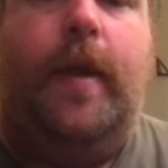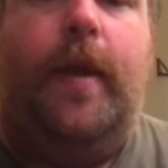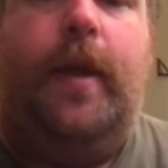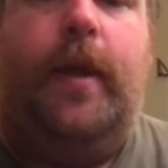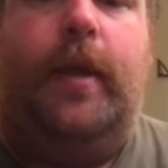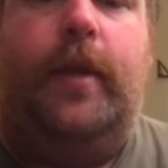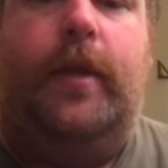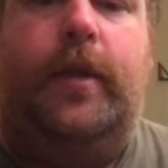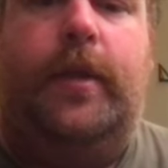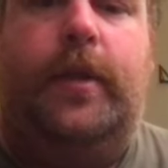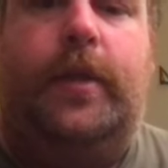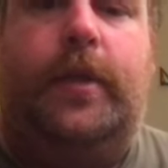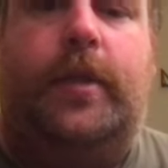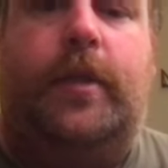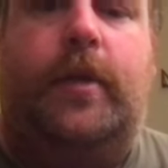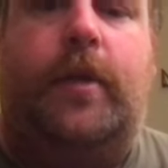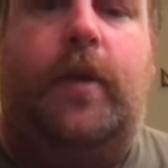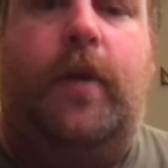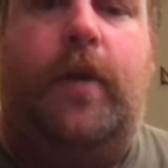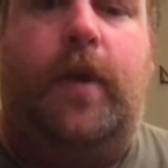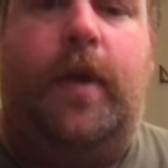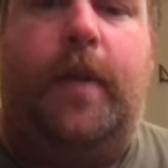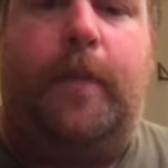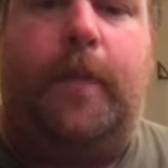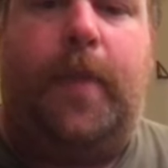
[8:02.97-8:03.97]
And this
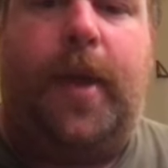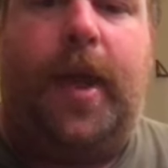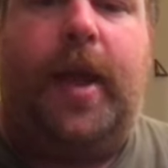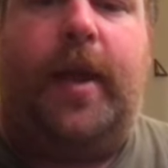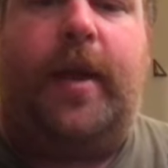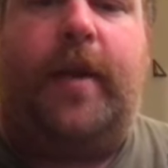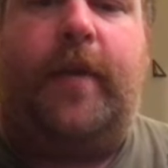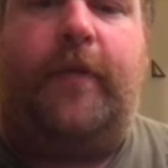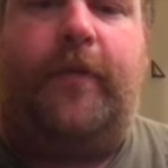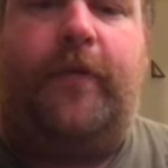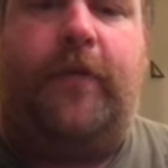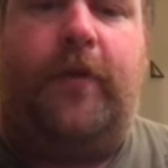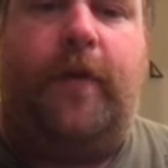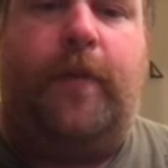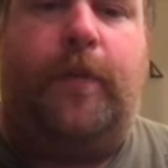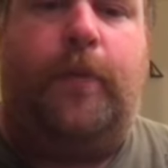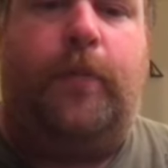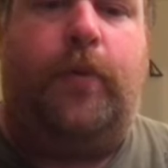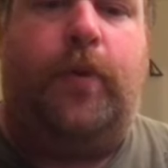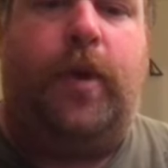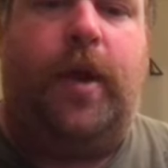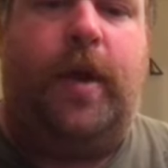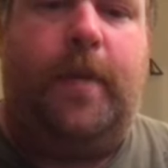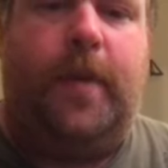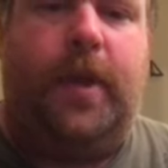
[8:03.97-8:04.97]
going back and forth
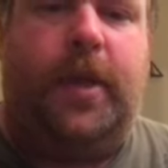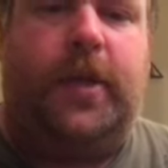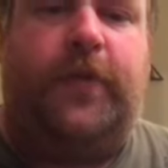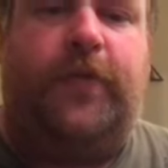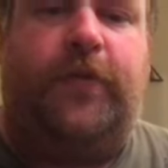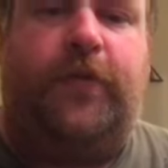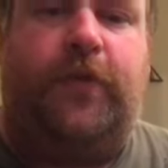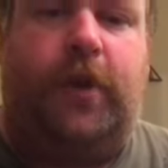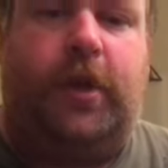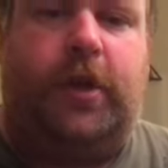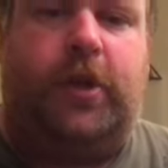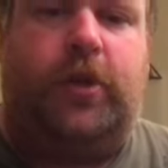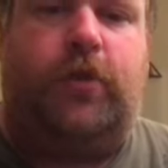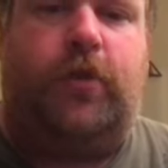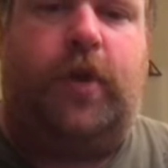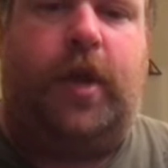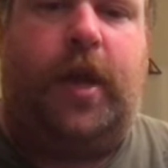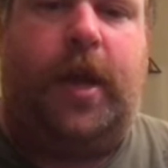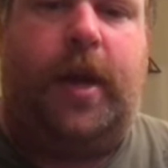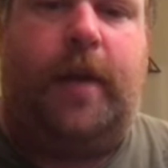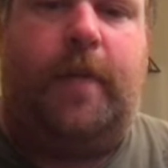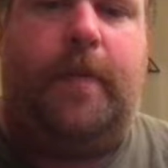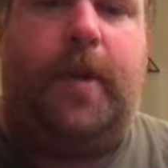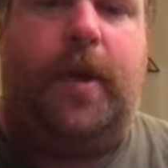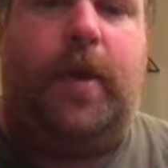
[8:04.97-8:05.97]
pretty much
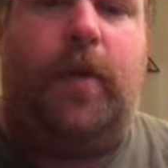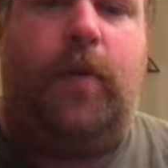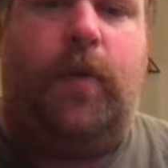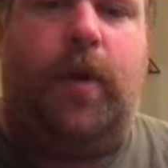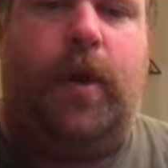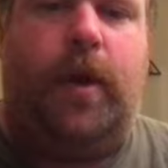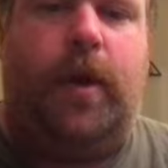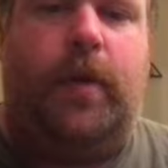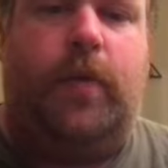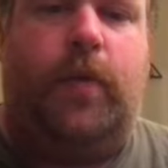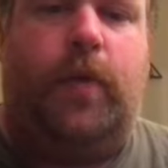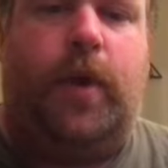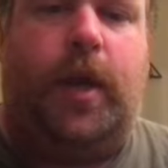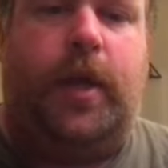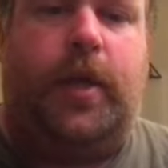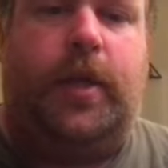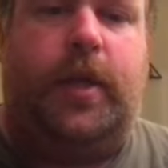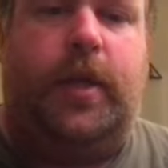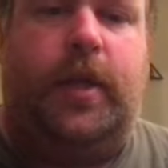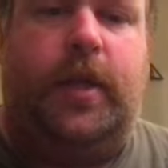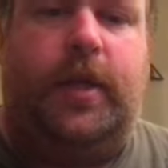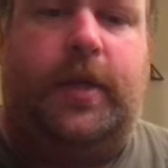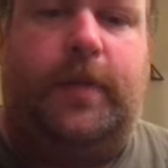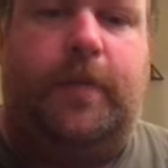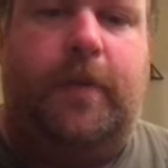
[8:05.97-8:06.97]
frustrated me
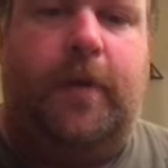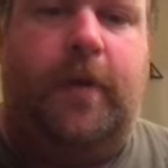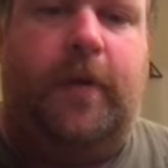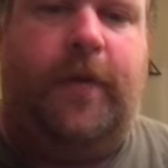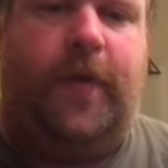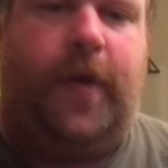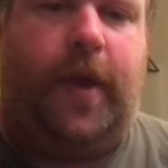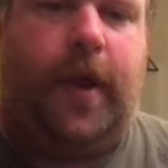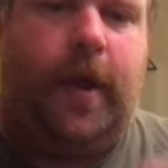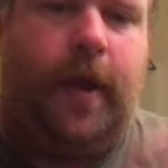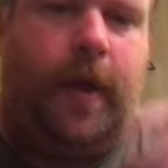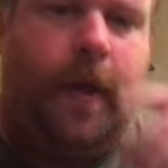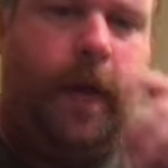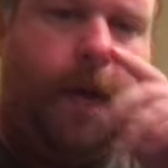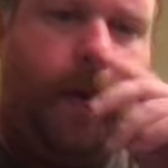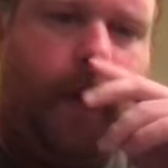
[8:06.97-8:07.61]
watching this movie,